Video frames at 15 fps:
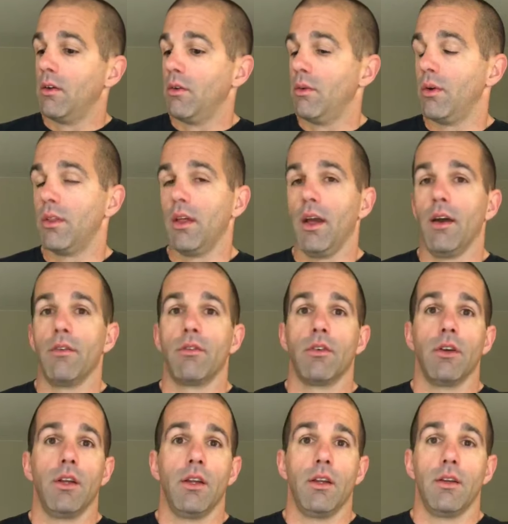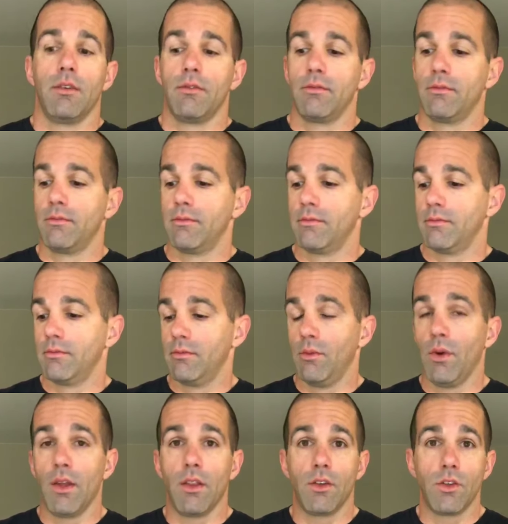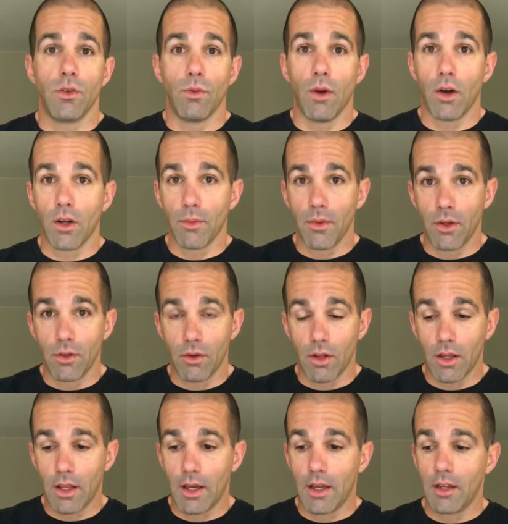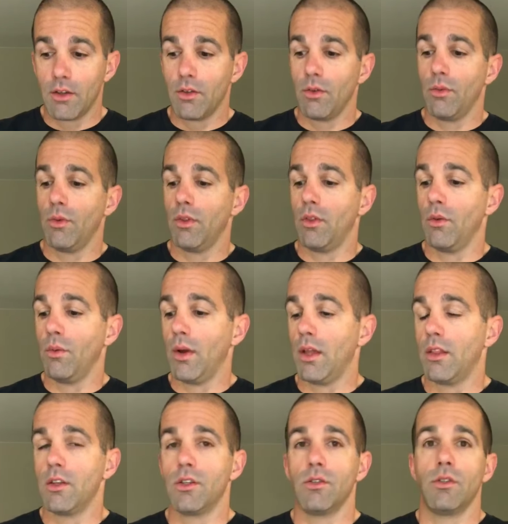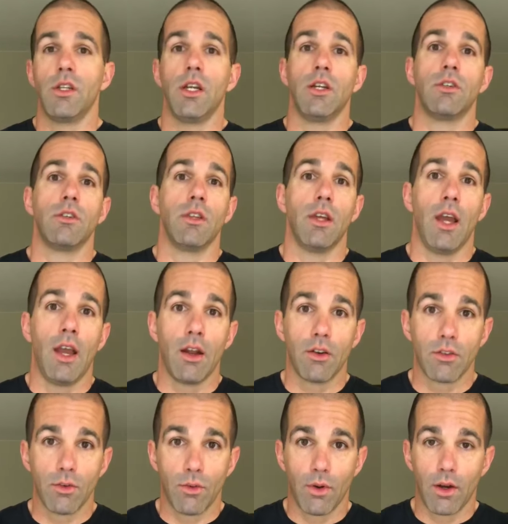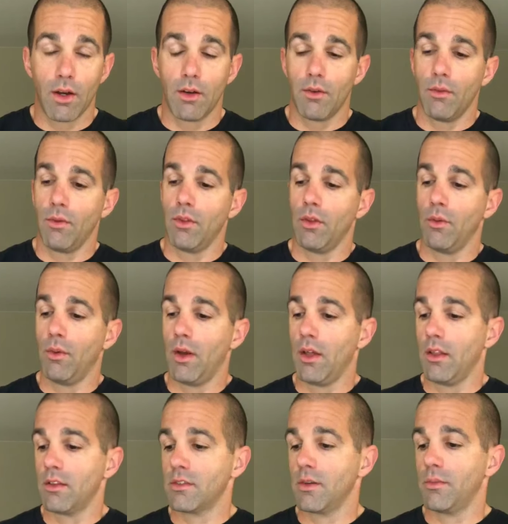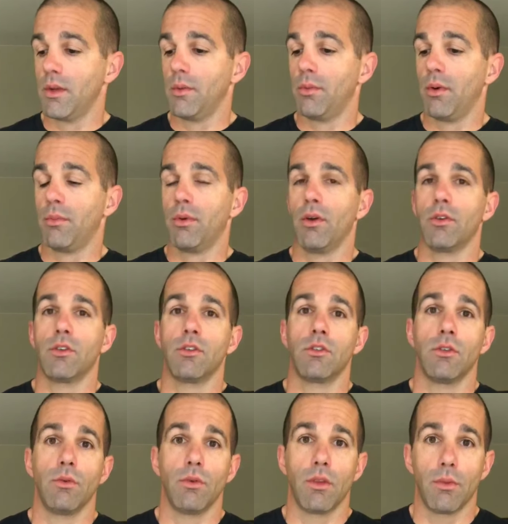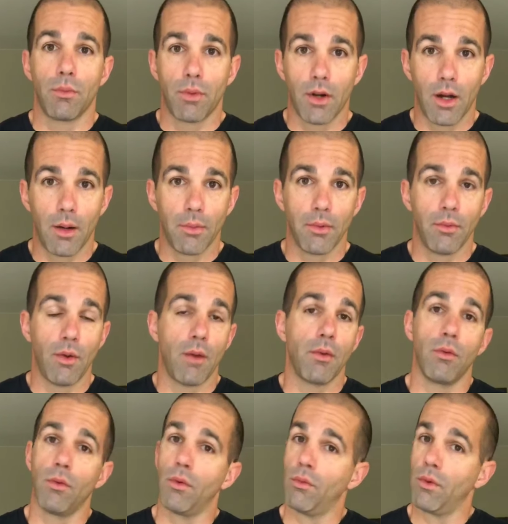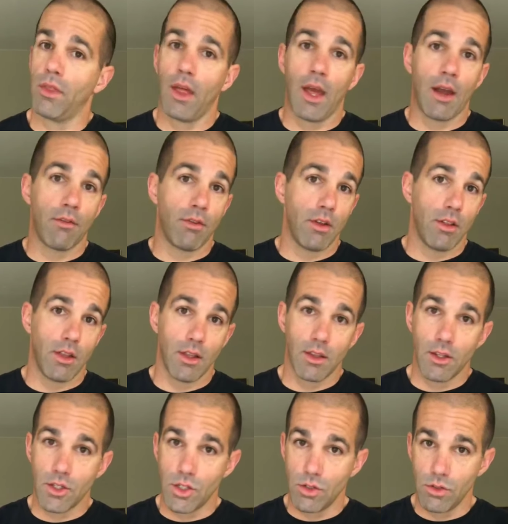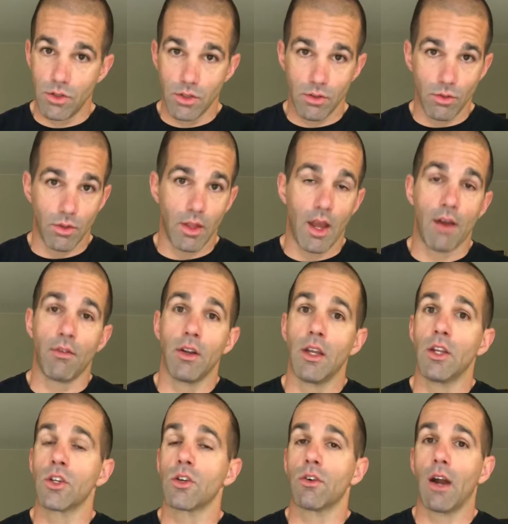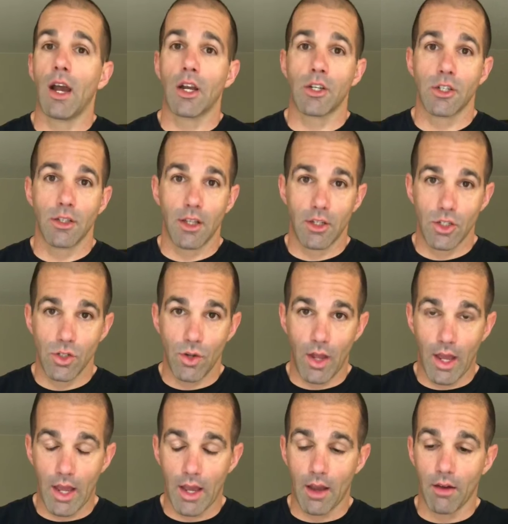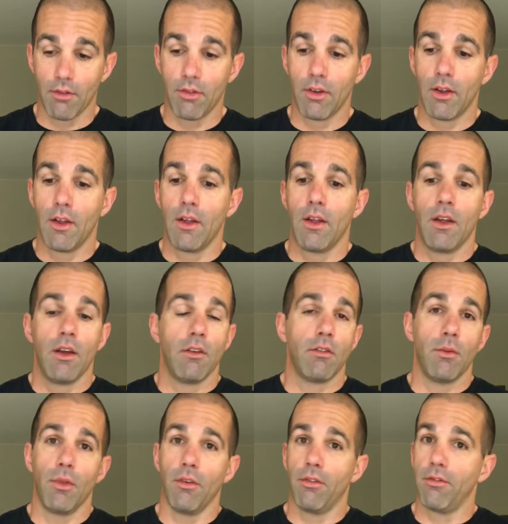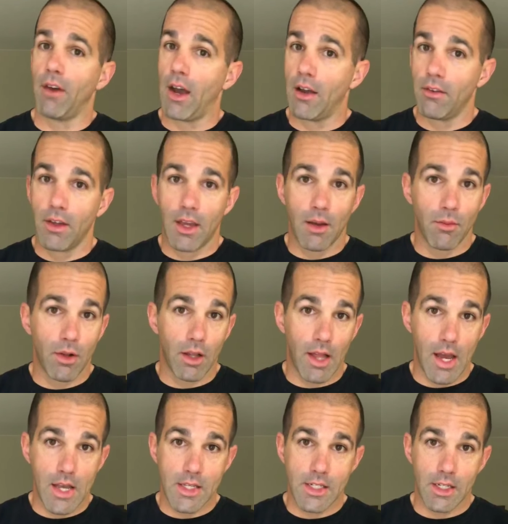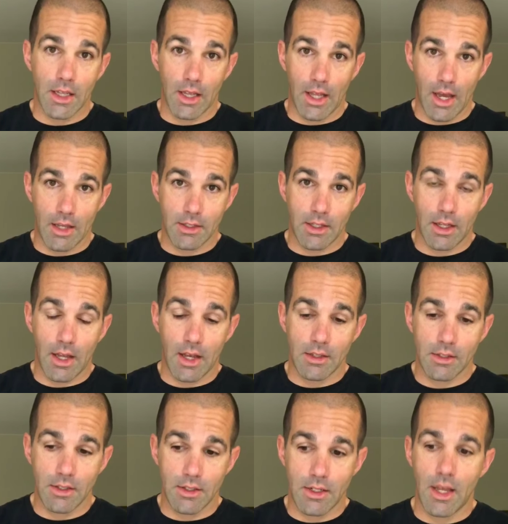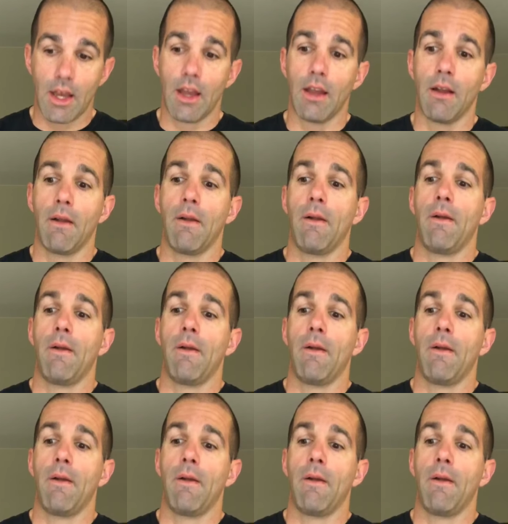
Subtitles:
with every way that you welcome a new client, with the way that you teach the air squat, when the way that somebody approaches you with a problem, I mean, with everything that you do, with every interaction that you have, from the 5 a.m. class to the last class of the day,